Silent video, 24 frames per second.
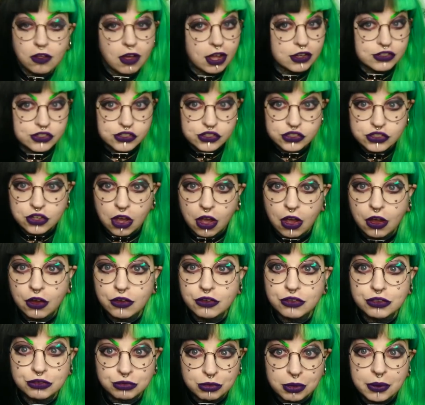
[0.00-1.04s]
and just go
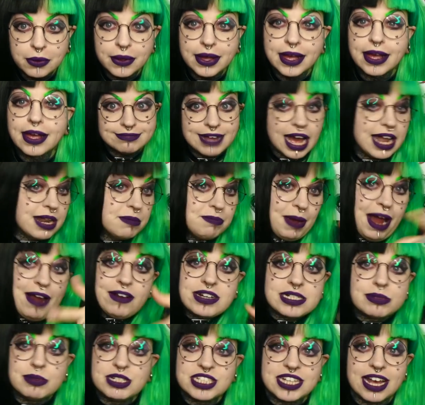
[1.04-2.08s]
through it and
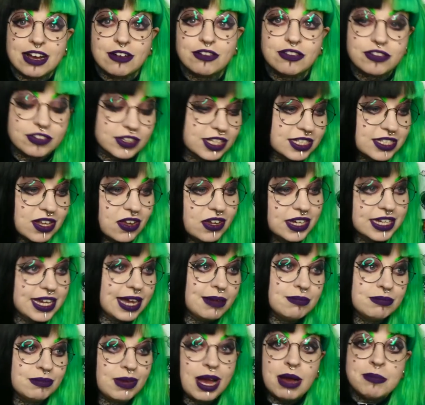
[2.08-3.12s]
embarrass myself because
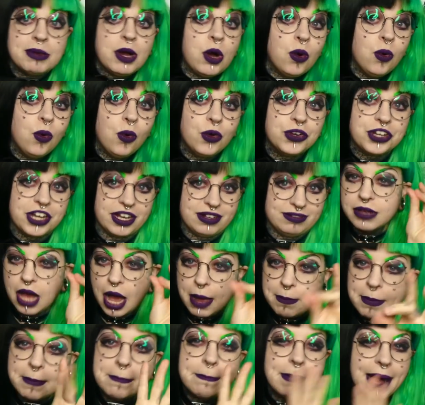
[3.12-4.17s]
I'm a hoarder.
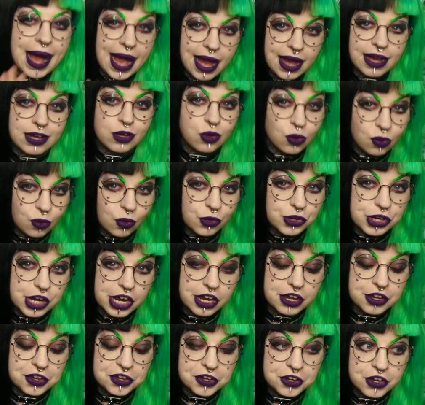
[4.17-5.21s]
I'm a bag
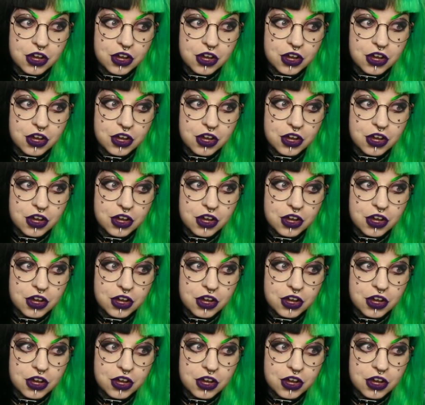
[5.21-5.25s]
hoarder.